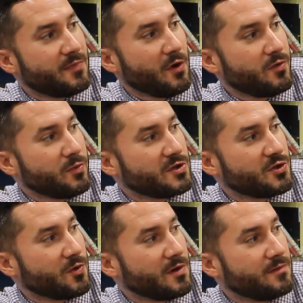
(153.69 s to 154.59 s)
Both were
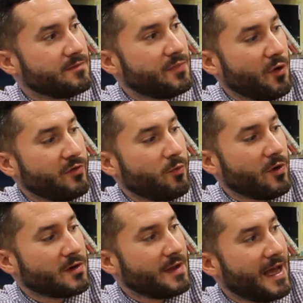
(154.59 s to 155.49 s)
short, both
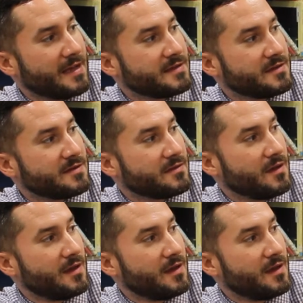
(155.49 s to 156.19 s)
wore glasses.